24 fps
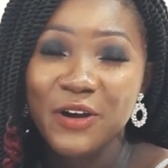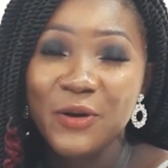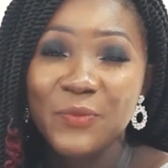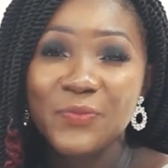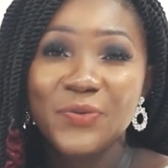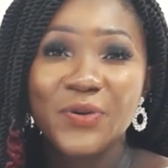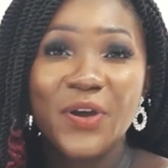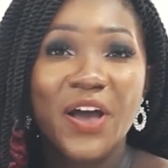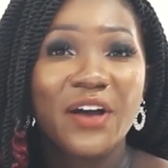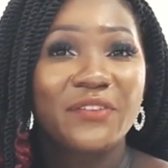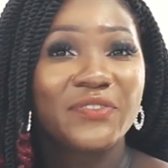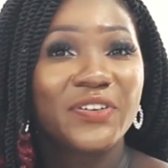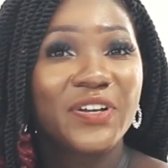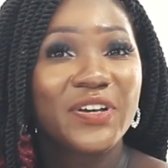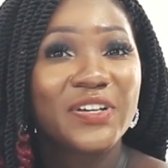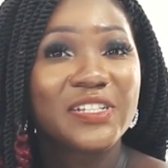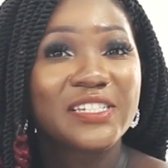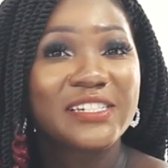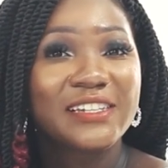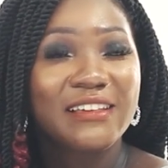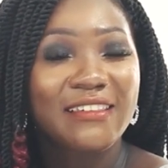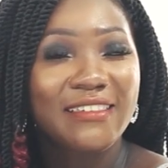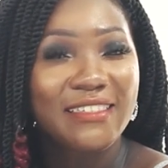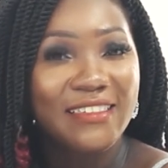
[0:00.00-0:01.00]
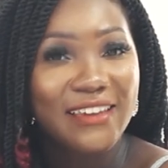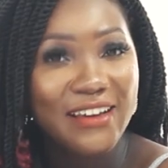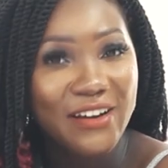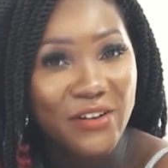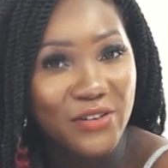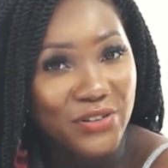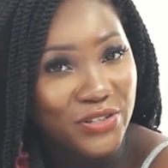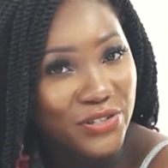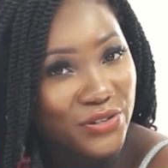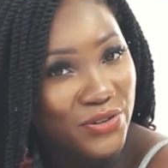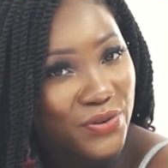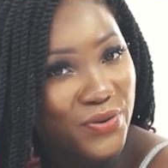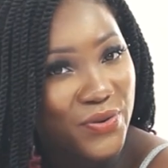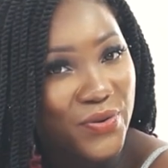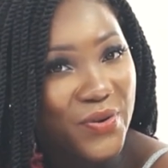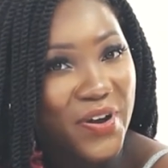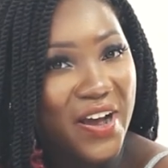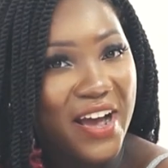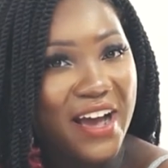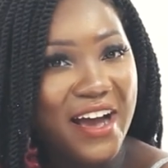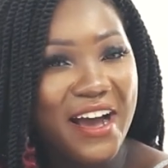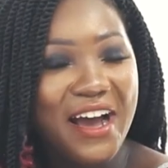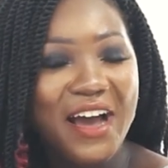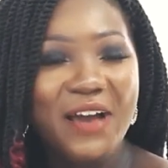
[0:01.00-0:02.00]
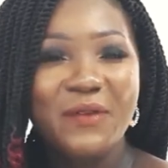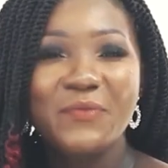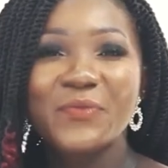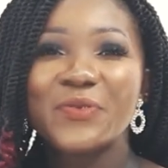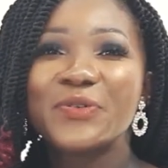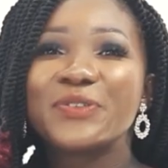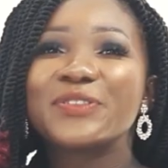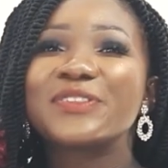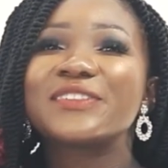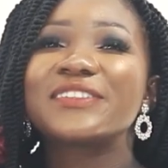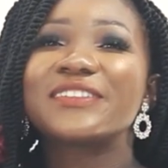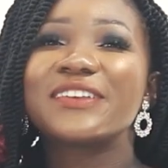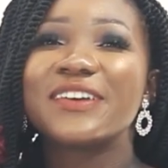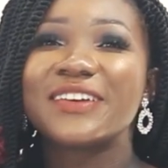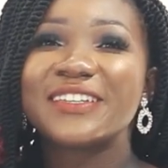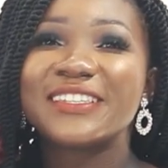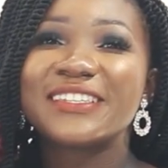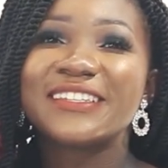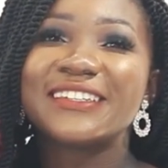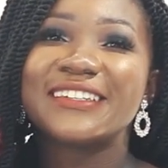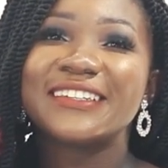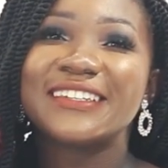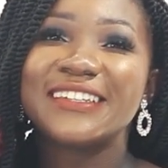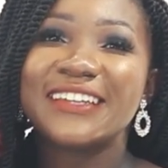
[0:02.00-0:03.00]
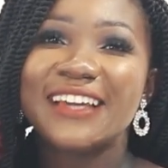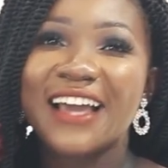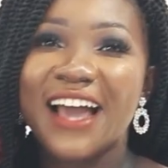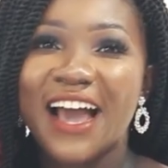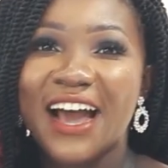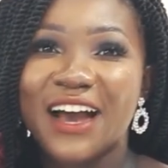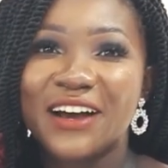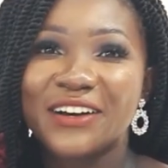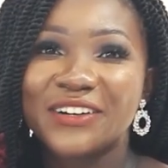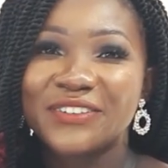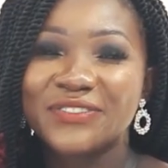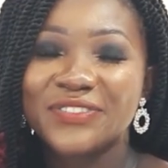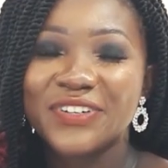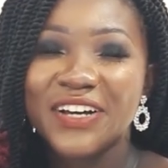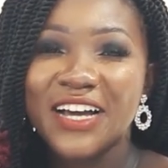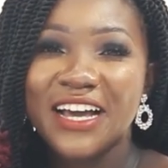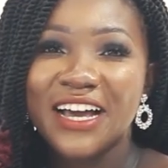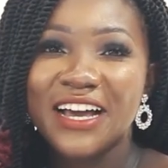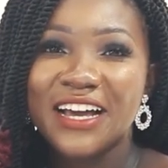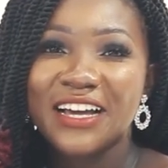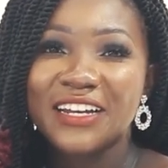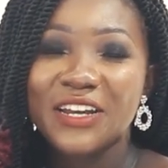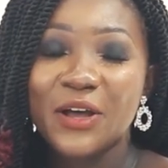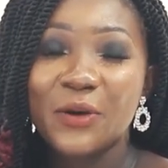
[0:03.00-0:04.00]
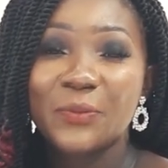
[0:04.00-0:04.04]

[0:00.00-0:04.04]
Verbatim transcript: I hope you have learned a thing or two. I most certainly have.